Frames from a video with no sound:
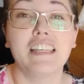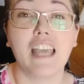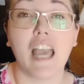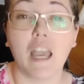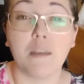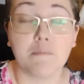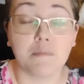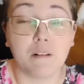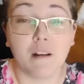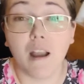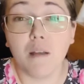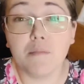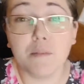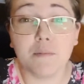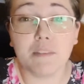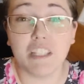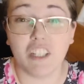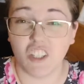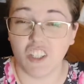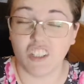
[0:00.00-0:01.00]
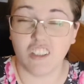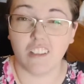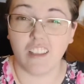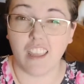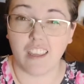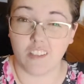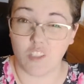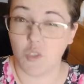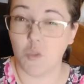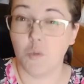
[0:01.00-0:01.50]
I probably earned
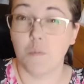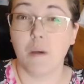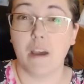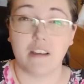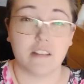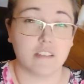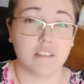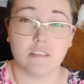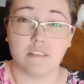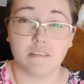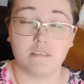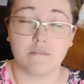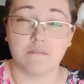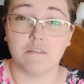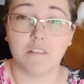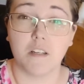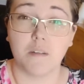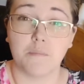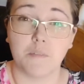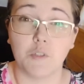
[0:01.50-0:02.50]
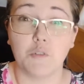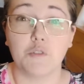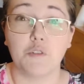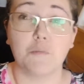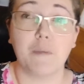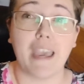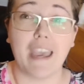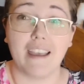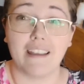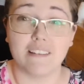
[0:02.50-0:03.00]
like $2 from
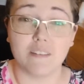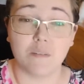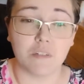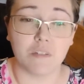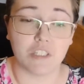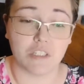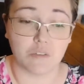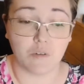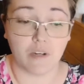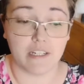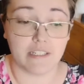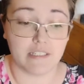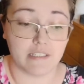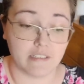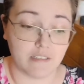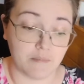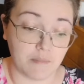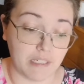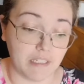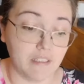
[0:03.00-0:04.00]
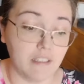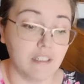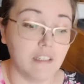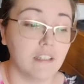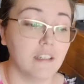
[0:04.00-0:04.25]
YouTube ads, which is crazy to me.